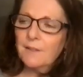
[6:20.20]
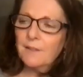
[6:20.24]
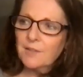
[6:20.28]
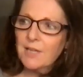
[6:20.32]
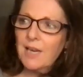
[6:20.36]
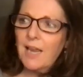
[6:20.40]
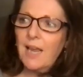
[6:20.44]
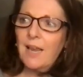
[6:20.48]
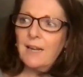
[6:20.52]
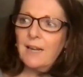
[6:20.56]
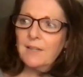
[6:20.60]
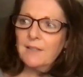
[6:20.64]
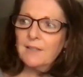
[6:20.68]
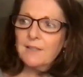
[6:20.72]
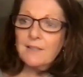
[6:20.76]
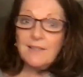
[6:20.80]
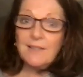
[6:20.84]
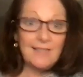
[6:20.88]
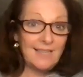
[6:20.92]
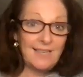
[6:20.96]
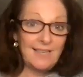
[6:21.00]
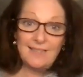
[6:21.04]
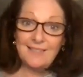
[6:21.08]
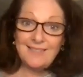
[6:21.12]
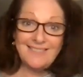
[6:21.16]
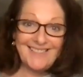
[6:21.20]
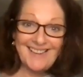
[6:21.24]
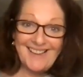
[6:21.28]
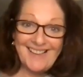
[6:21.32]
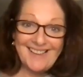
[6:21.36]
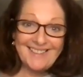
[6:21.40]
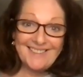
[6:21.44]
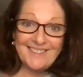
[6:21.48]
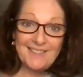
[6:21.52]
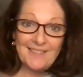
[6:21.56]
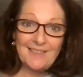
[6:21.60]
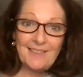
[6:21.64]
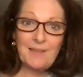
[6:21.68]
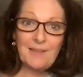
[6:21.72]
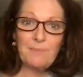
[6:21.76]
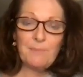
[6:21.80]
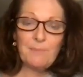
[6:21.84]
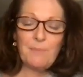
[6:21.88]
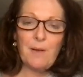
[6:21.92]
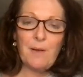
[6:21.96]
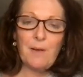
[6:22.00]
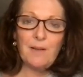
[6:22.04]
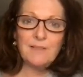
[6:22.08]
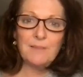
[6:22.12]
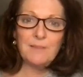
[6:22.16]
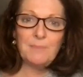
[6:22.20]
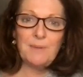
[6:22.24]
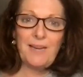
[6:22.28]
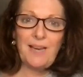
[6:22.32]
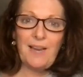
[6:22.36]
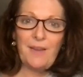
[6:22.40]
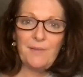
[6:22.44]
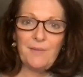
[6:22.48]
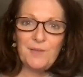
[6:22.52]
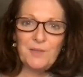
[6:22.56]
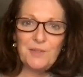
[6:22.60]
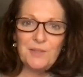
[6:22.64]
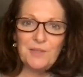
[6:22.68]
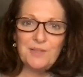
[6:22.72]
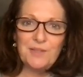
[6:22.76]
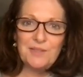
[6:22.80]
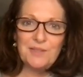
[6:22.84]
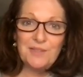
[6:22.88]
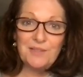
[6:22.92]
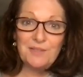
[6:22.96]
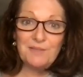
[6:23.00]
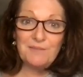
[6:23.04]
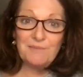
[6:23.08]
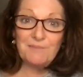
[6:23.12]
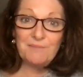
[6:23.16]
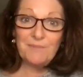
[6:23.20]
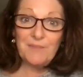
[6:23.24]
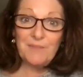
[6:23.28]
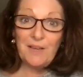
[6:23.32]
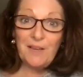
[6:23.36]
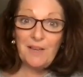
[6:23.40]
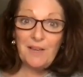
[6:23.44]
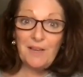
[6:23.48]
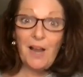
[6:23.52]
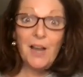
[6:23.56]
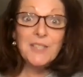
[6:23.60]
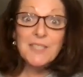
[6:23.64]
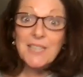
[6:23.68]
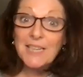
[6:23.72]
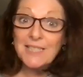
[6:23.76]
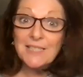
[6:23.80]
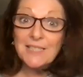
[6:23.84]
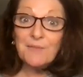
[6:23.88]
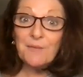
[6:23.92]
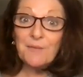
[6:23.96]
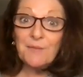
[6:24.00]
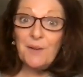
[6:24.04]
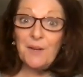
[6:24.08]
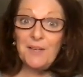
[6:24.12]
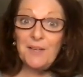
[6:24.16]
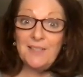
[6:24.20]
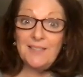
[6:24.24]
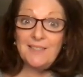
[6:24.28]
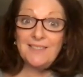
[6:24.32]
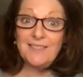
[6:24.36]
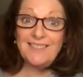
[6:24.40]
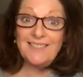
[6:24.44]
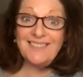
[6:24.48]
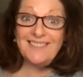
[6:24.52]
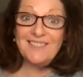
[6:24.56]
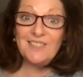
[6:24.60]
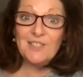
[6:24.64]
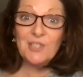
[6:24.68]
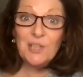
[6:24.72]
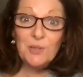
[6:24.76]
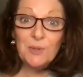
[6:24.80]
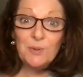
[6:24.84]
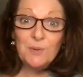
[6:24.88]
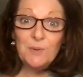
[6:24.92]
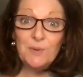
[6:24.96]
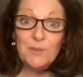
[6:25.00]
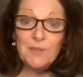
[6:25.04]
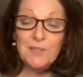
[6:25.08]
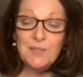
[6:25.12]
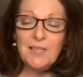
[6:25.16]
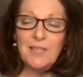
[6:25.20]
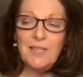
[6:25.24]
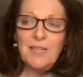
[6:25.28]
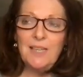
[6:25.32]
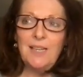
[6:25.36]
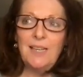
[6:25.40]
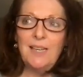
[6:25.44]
talent, the hidden talent they possibly haven't identified and used,